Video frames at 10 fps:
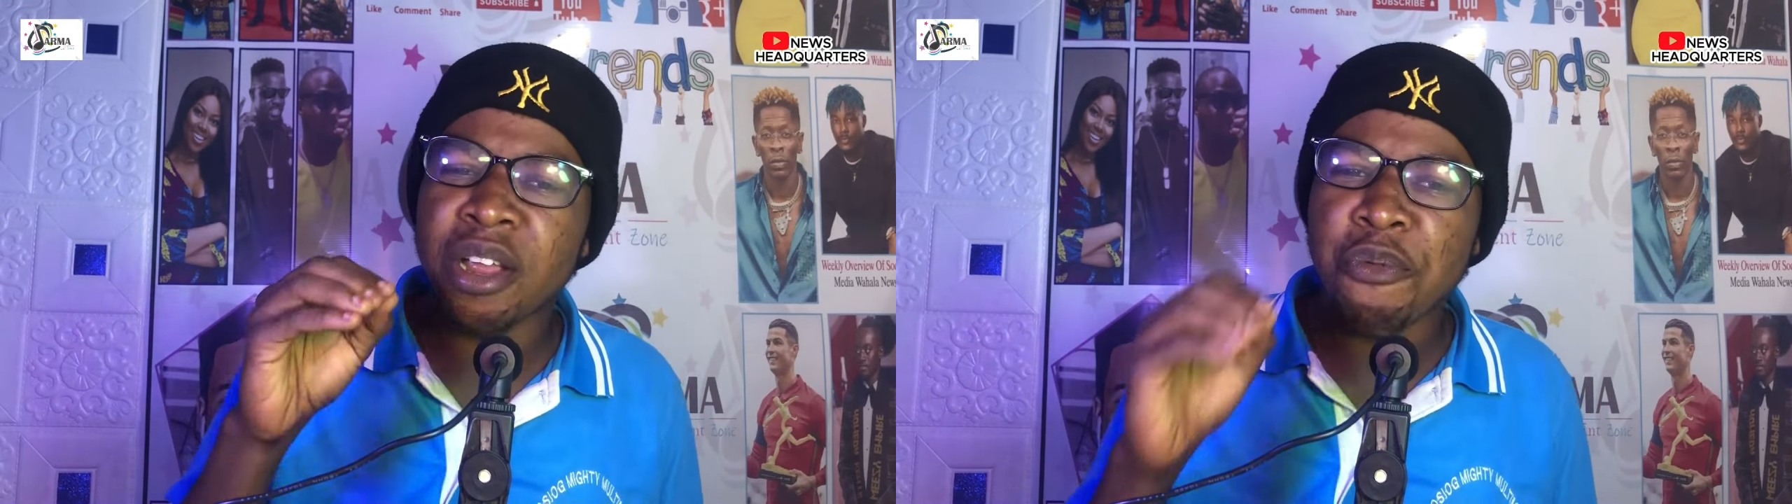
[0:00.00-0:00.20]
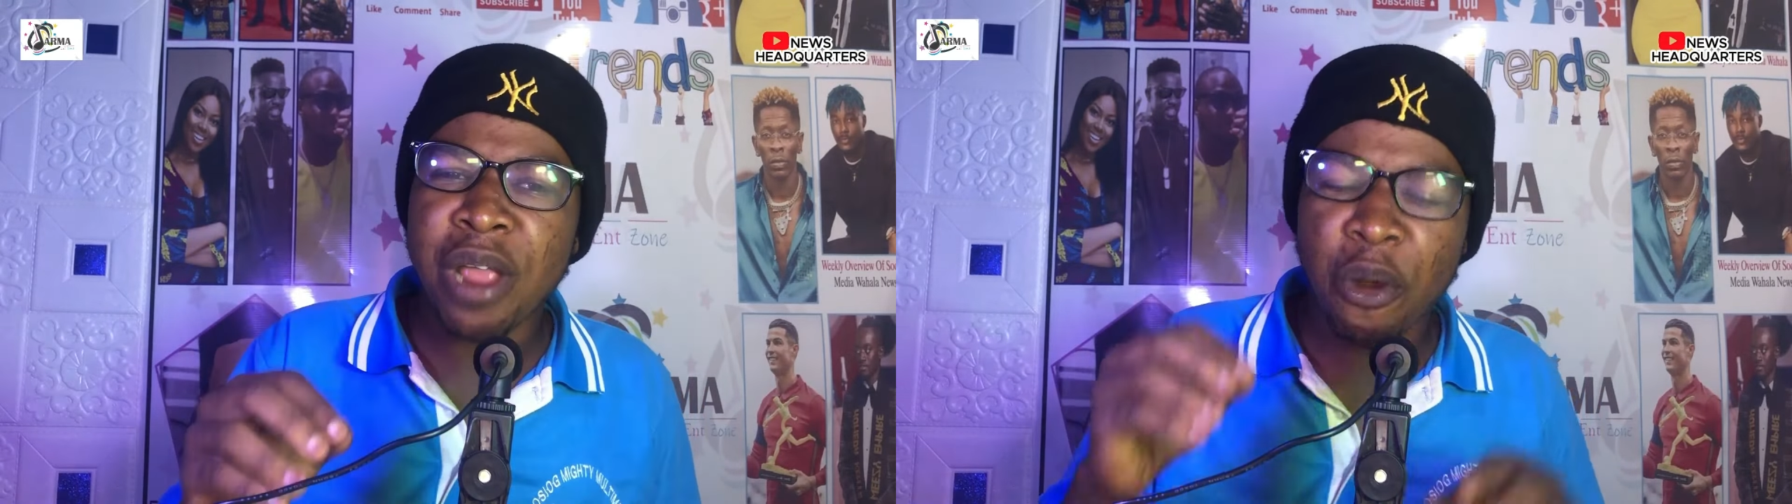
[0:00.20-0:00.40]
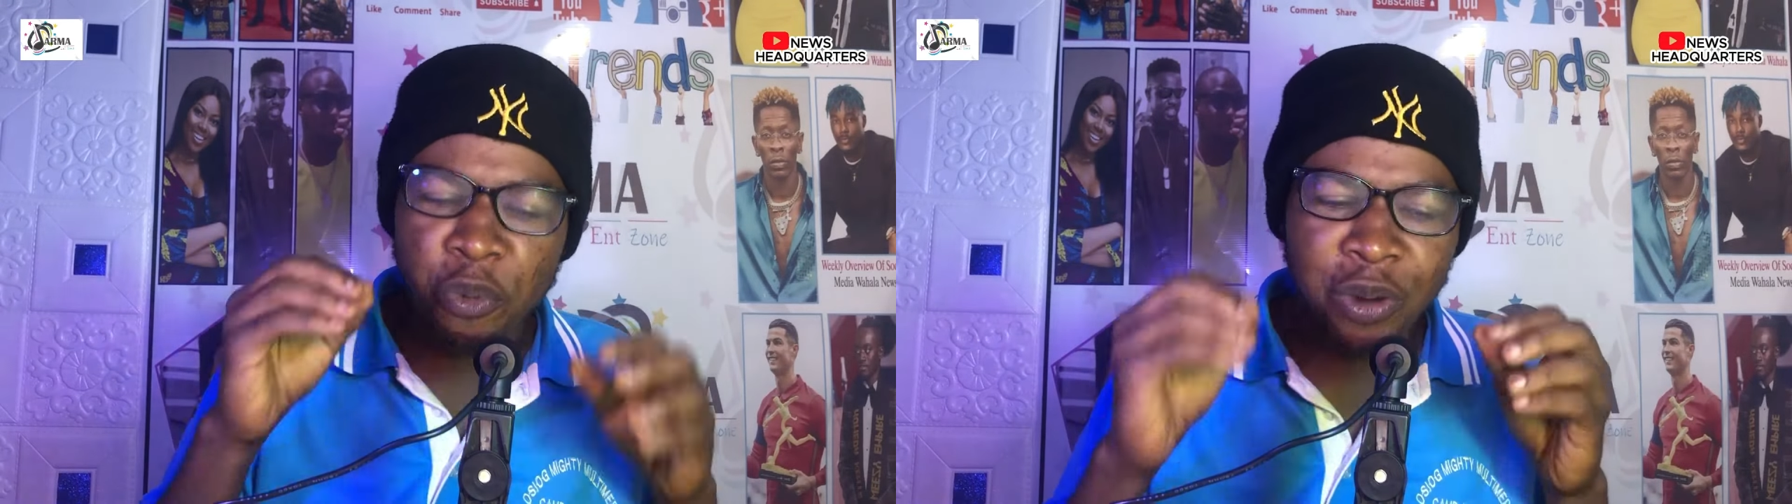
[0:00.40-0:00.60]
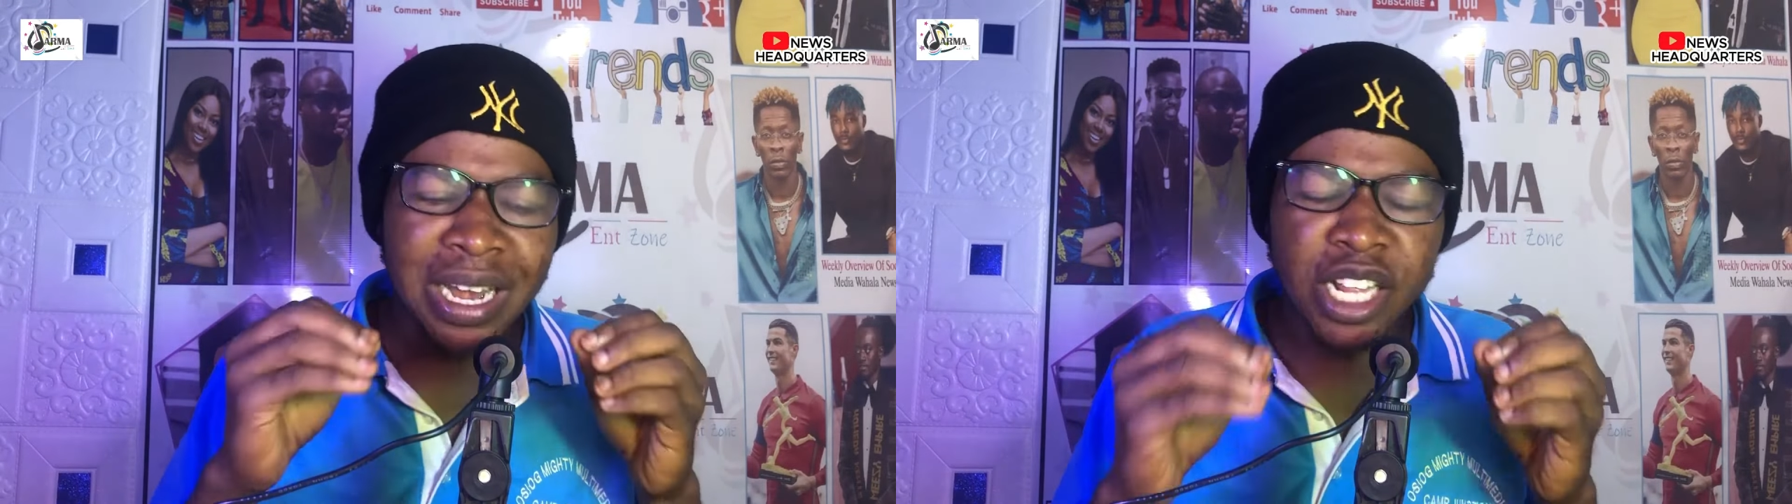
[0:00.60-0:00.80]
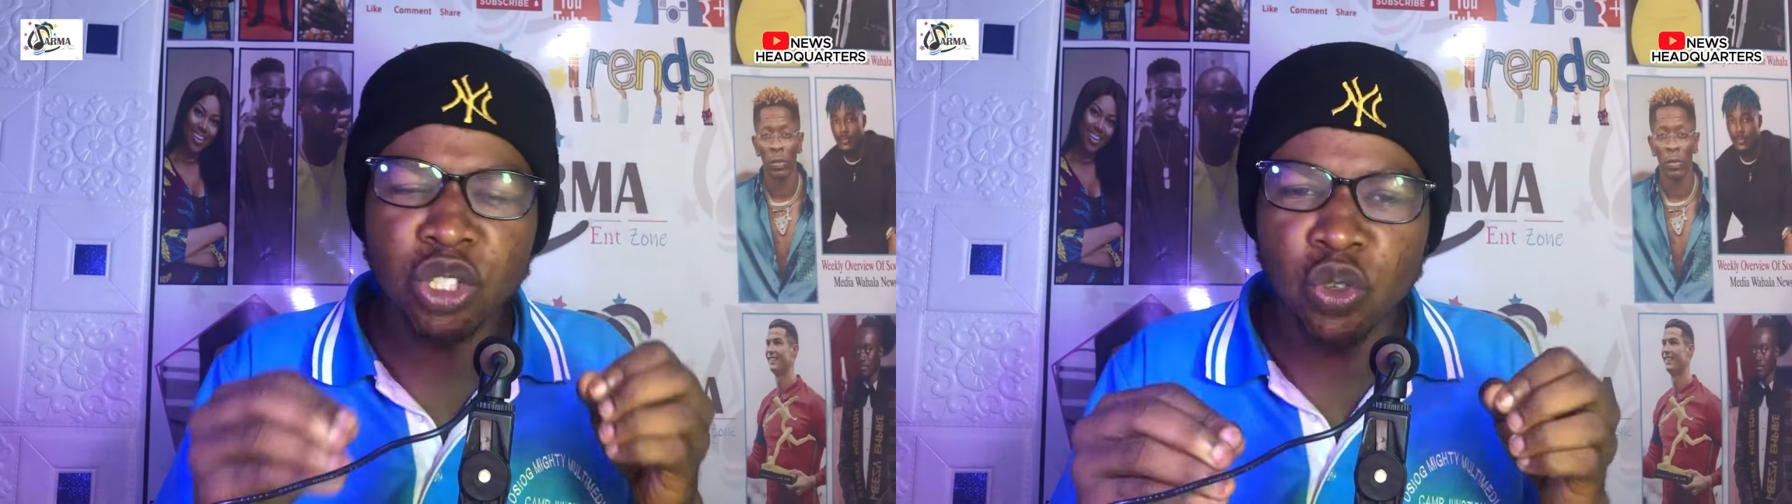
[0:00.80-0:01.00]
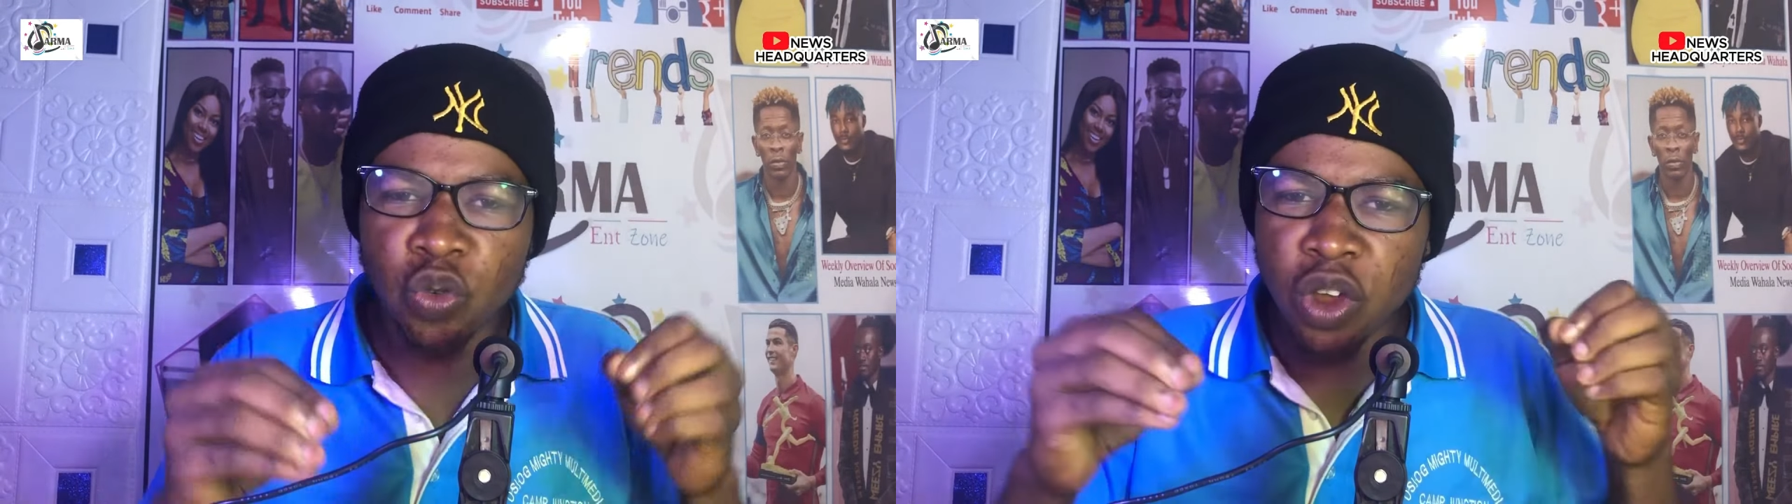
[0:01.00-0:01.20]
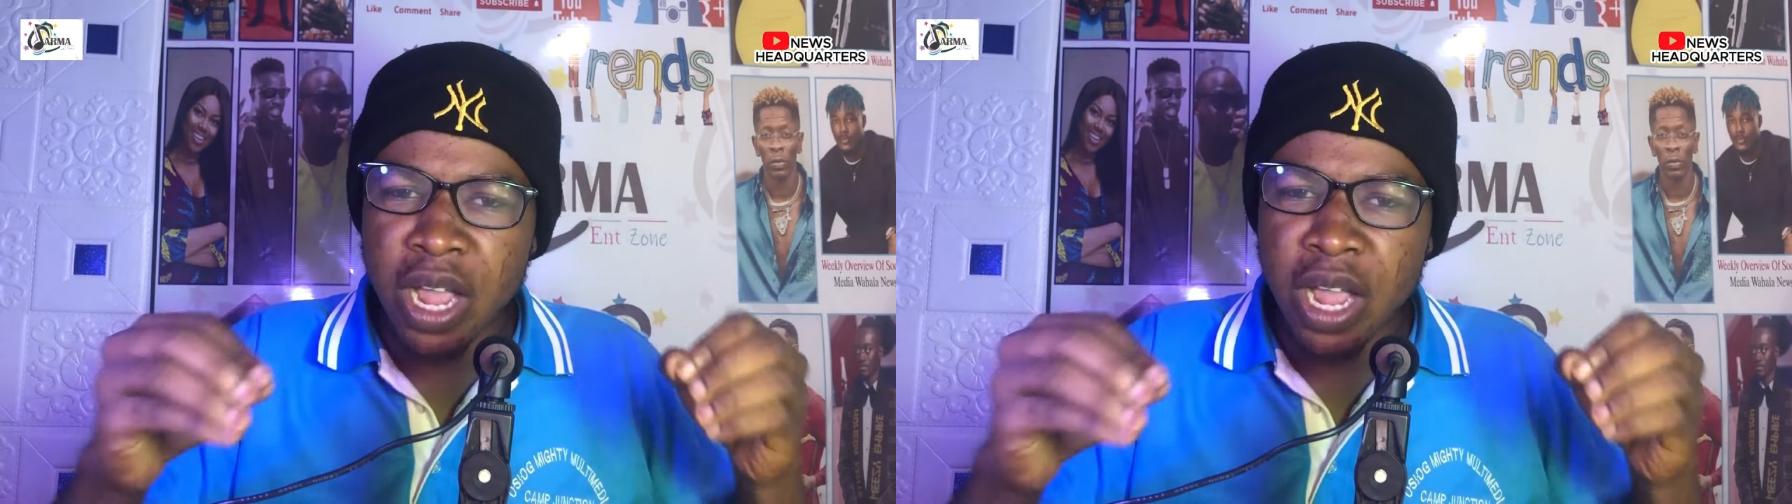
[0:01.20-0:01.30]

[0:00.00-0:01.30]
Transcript: We are willing to,